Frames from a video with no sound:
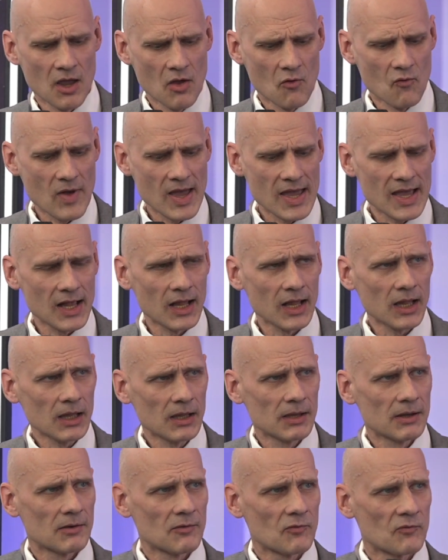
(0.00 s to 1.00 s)
Well,
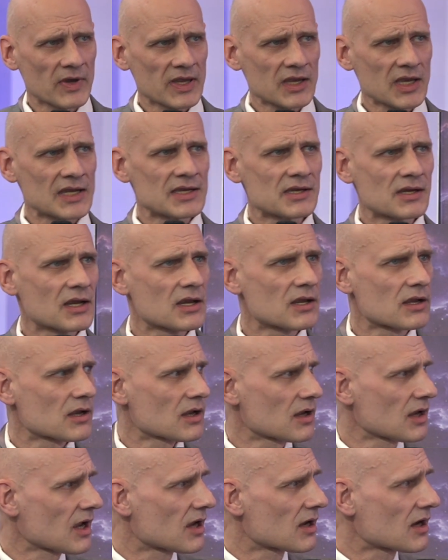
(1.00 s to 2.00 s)
we can
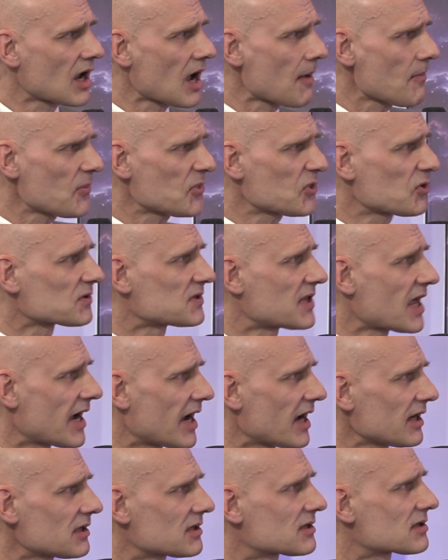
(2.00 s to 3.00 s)
come to
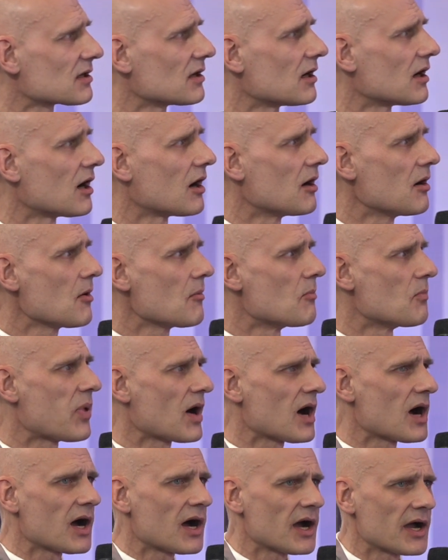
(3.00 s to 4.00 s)
that
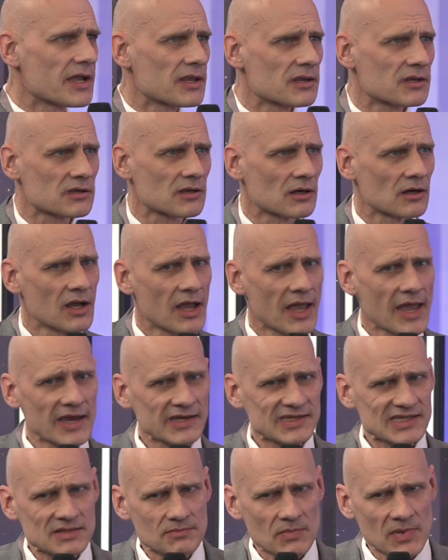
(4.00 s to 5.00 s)
by
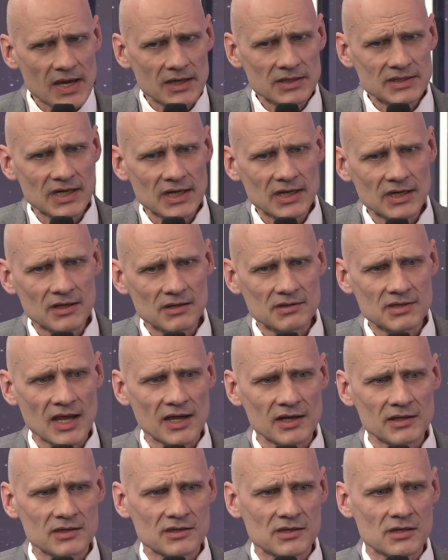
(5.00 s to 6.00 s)
estimating
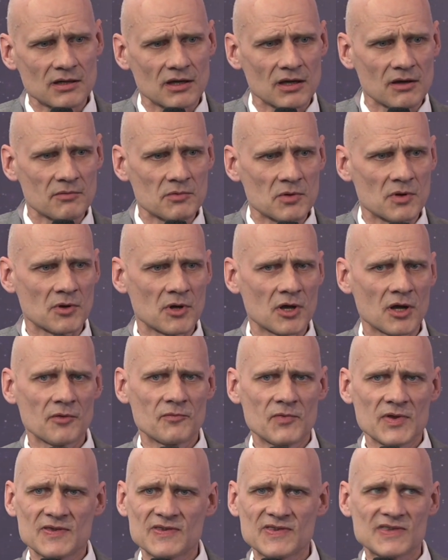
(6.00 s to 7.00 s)
that
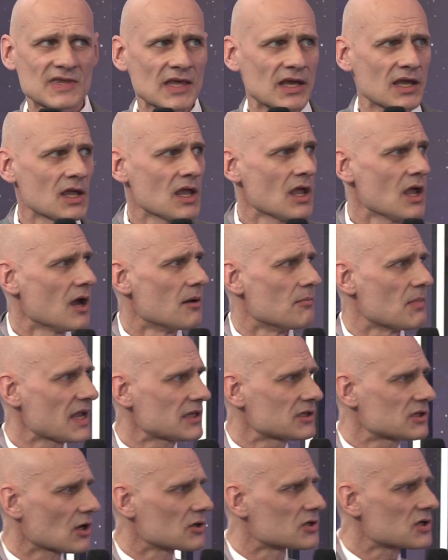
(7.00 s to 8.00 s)
with the
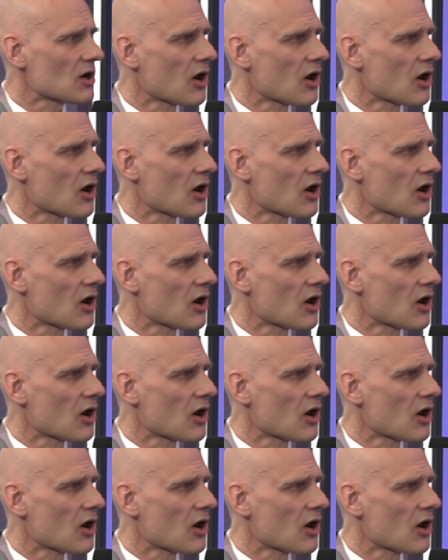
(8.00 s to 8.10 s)
method